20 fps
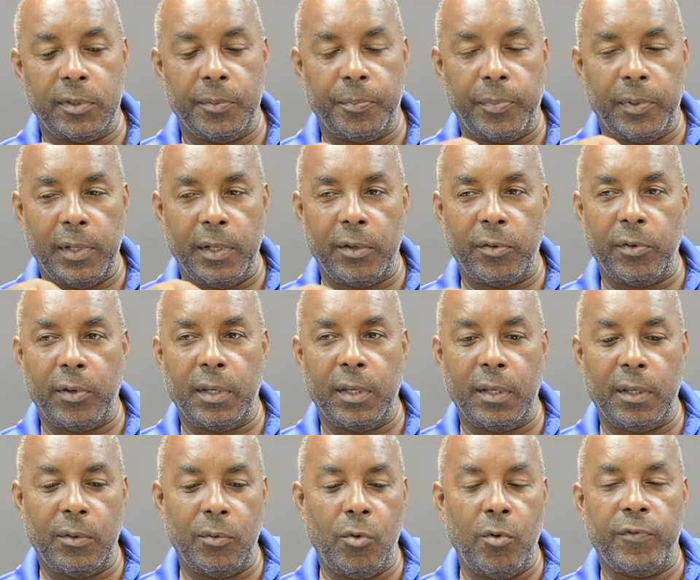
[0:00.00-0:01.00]
to play
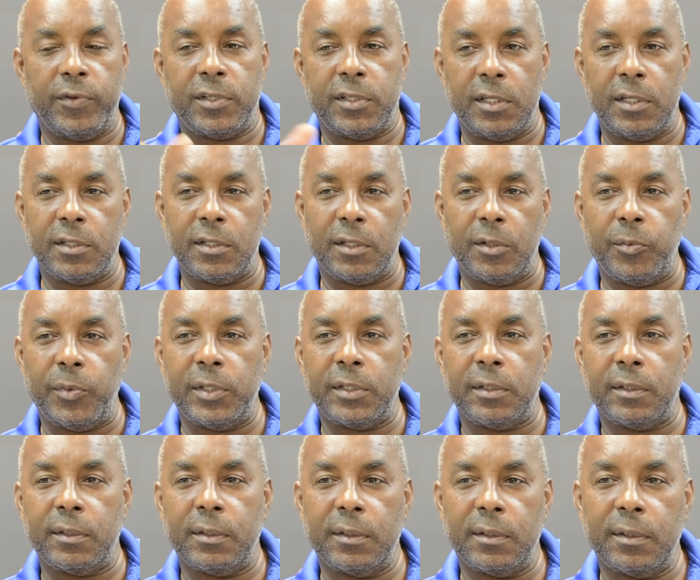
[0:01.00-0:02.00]
cricket overseas in the winter.